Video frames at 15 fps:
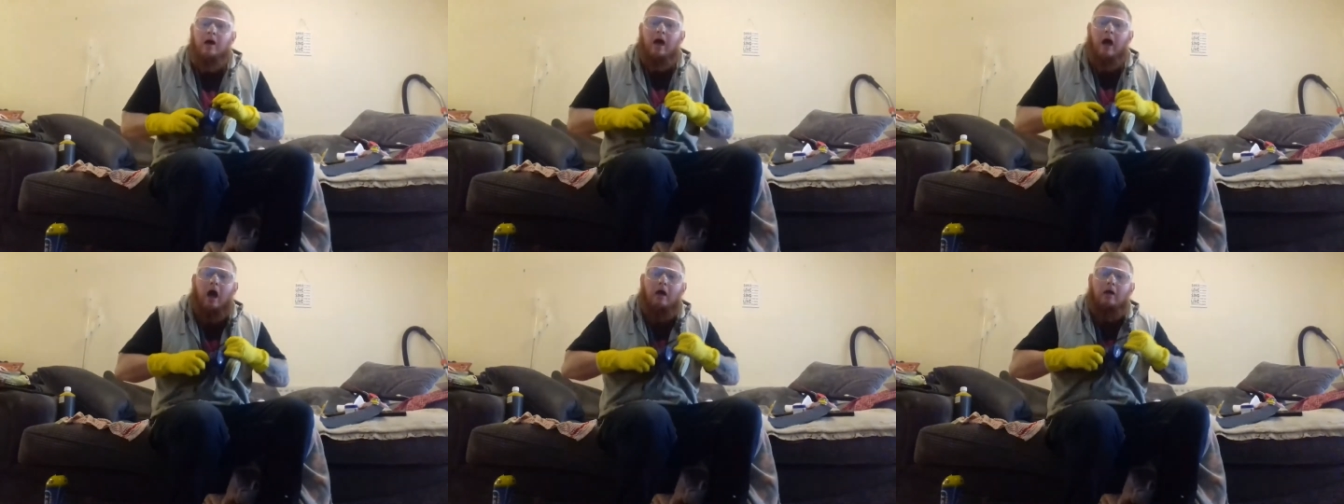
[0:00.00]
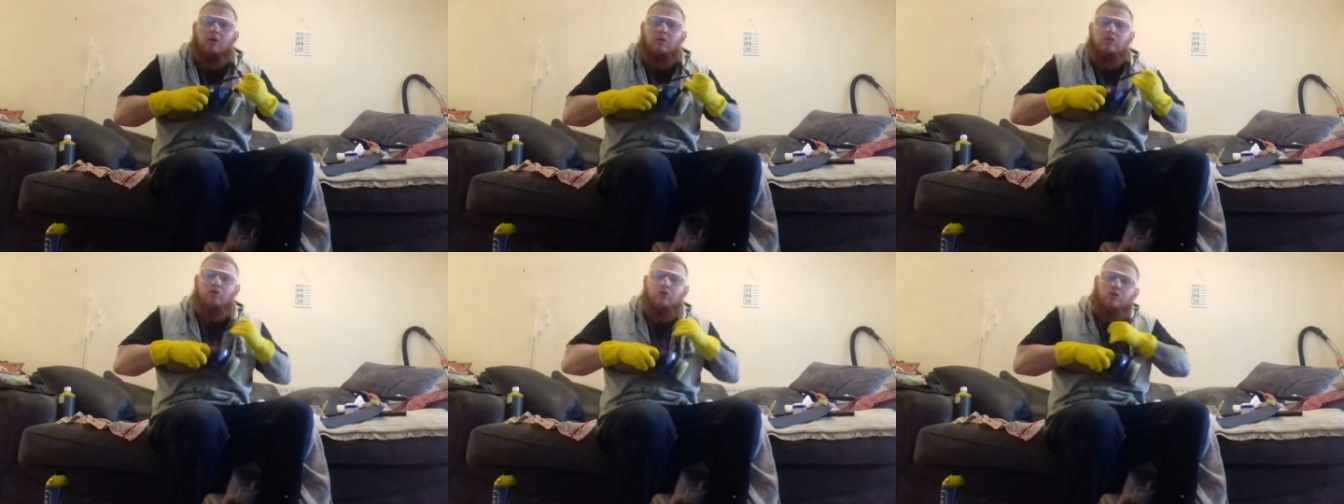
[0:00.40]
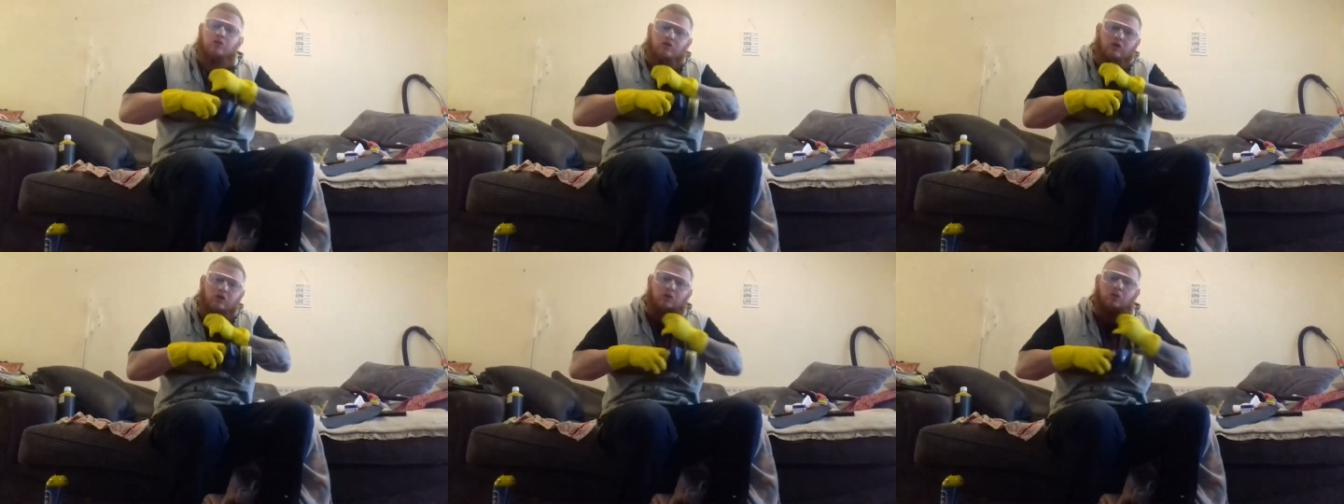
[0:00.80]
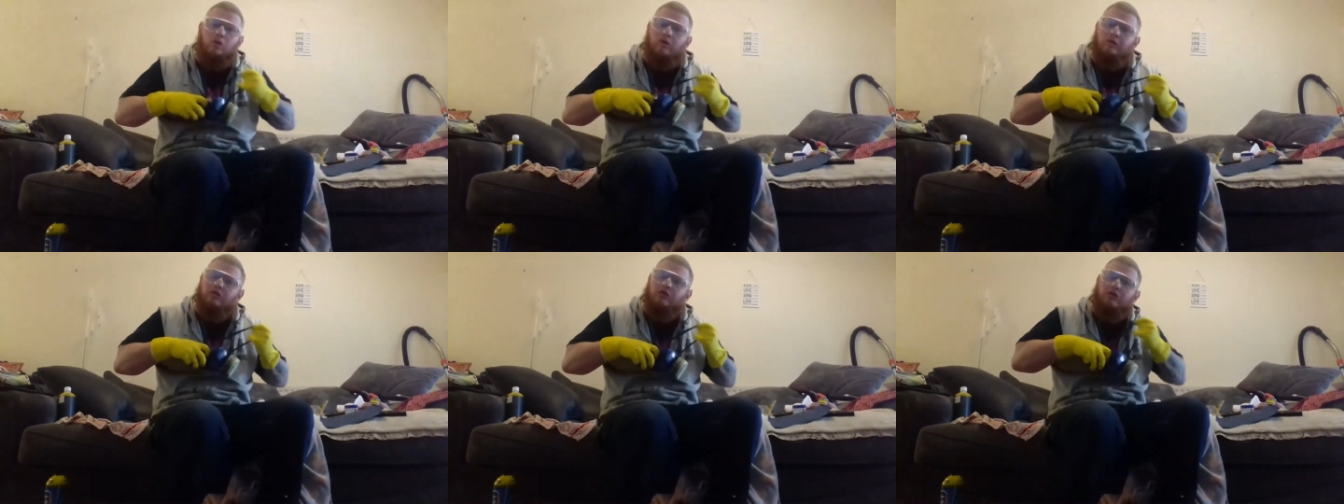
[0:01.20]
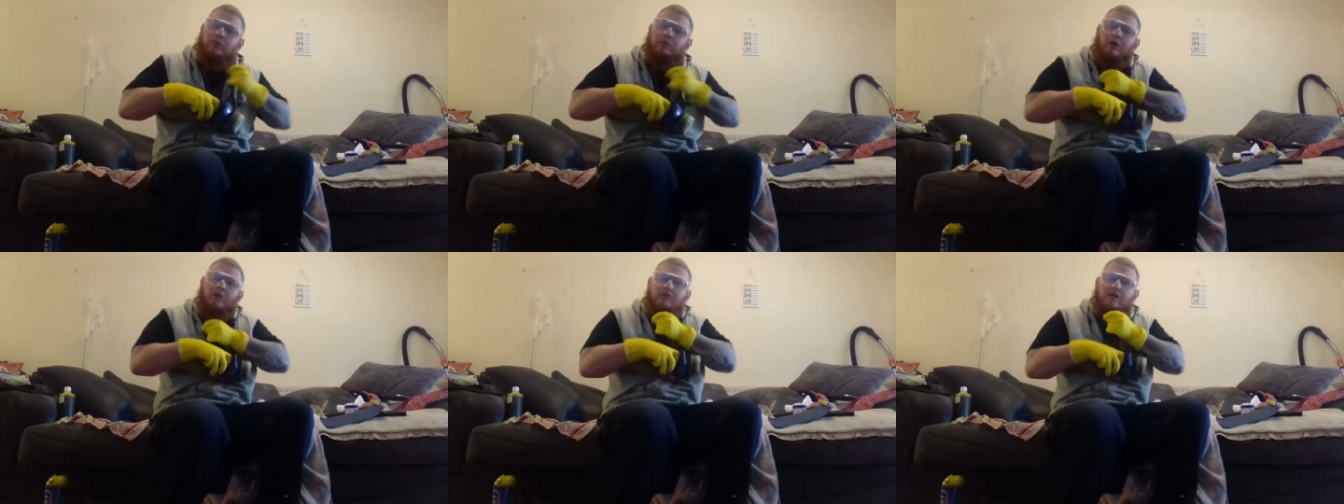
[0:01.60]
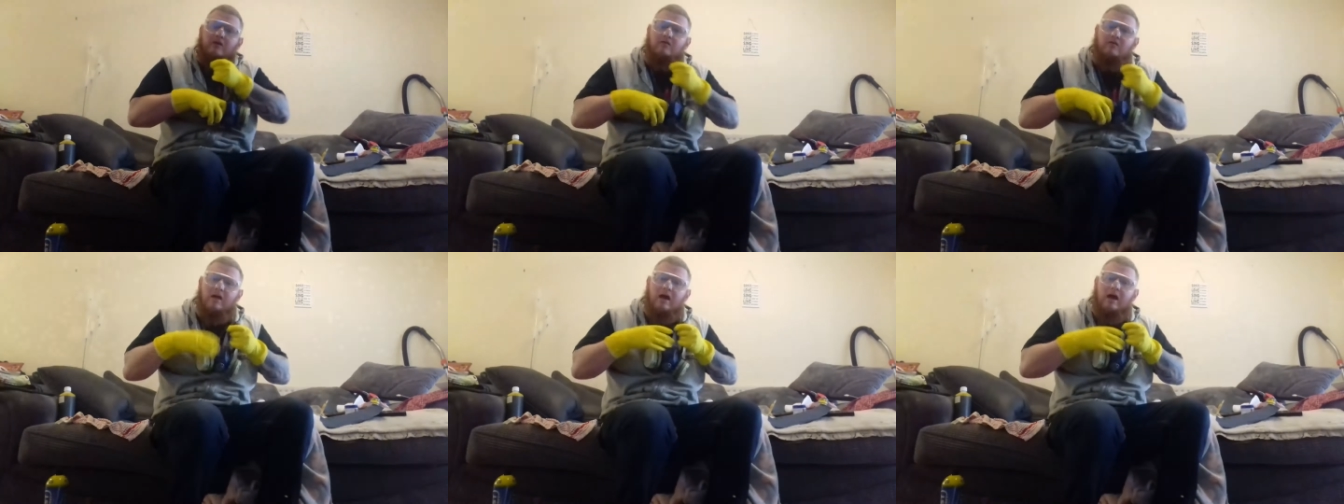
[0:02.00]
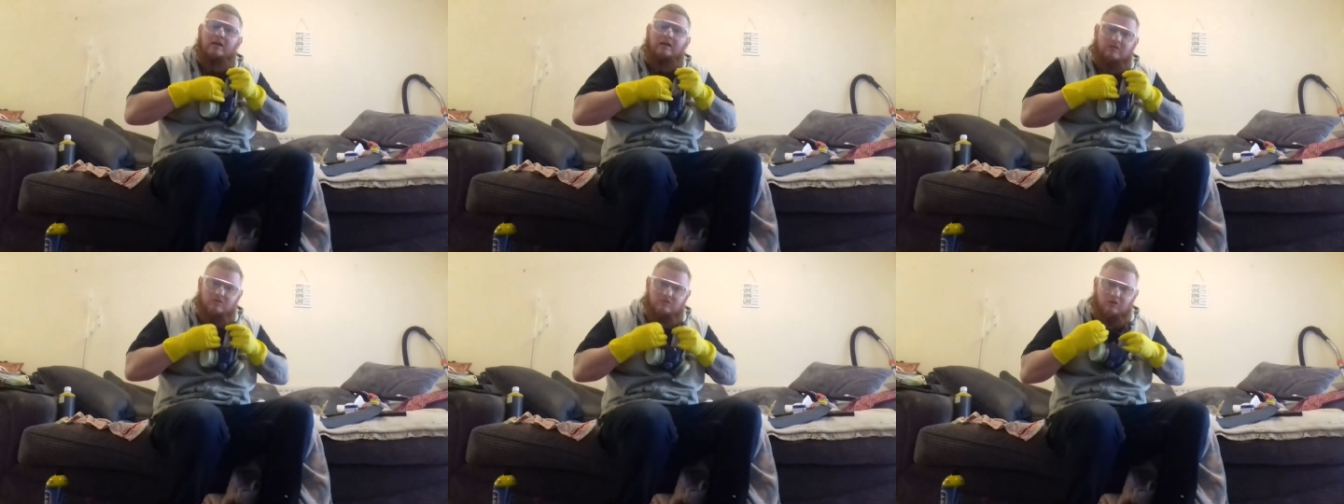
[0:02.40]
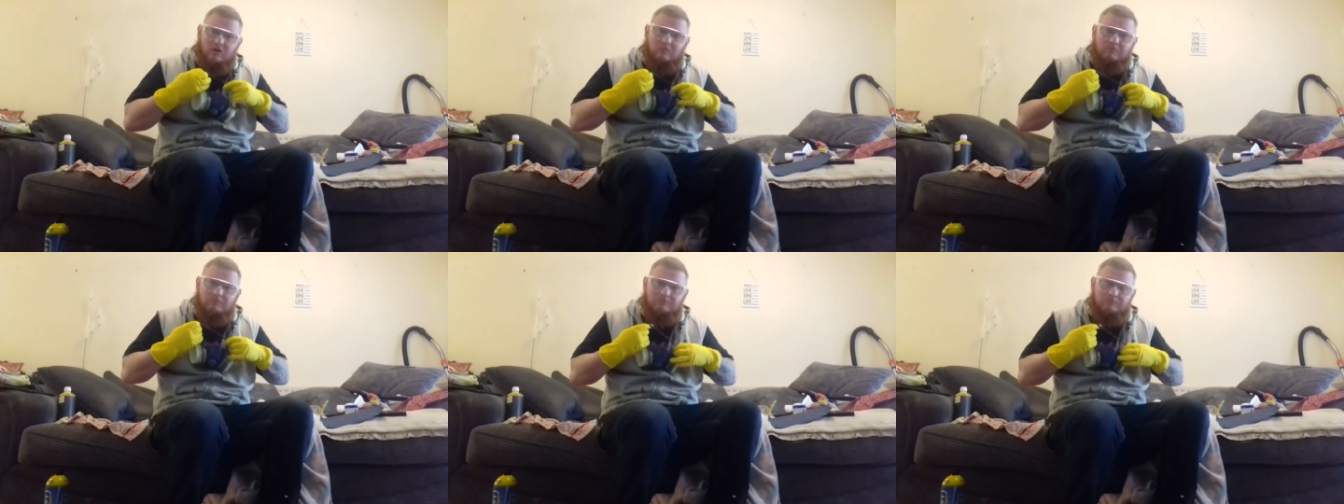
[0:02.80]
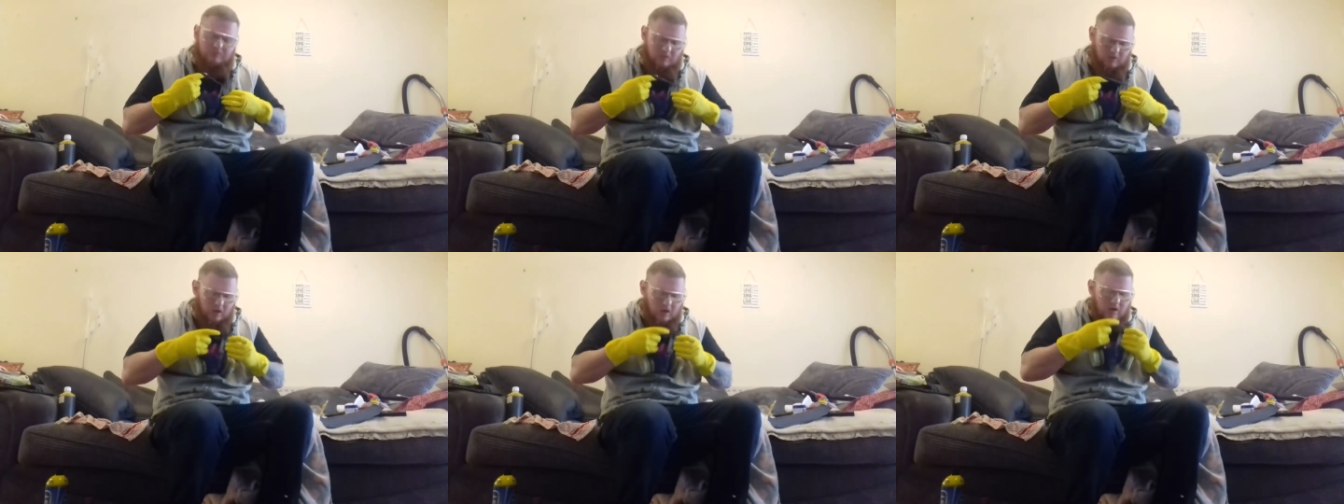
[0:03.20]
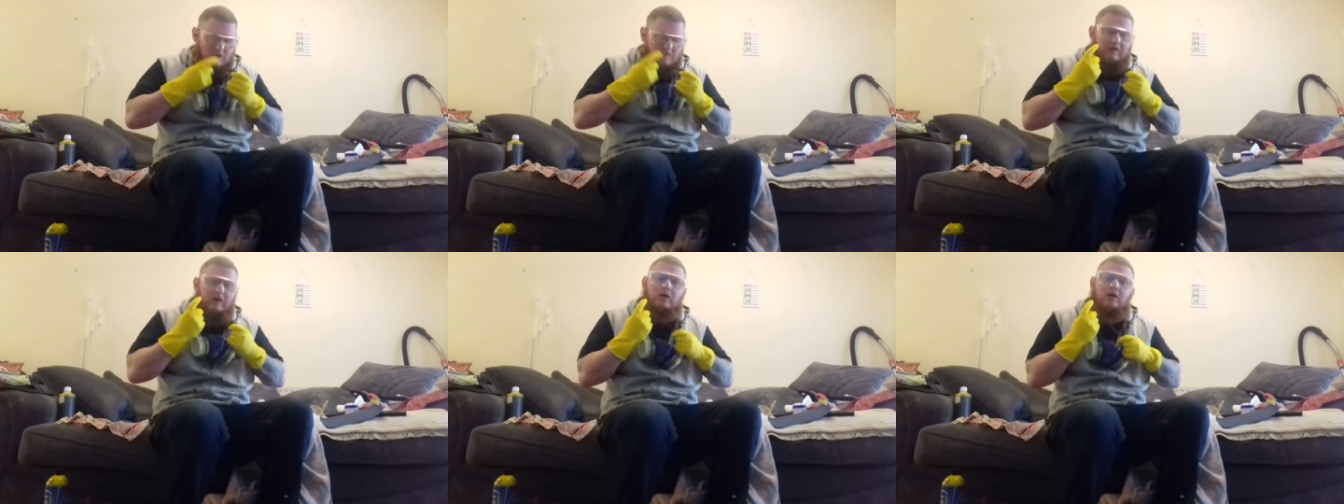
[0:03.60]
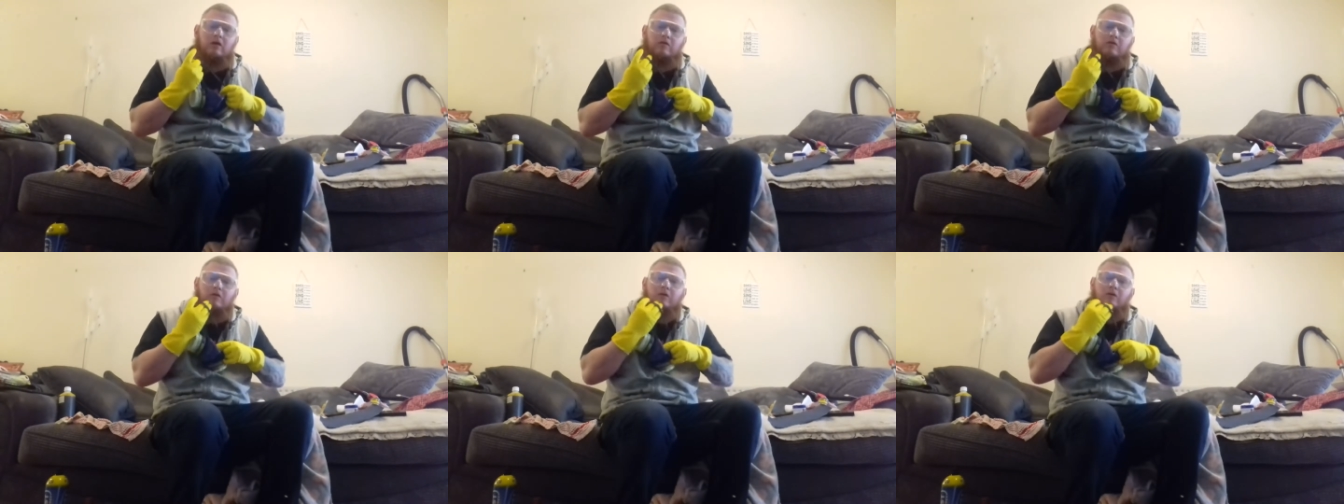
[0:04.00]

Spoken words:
and I will talk to you once the process is done. Thank you for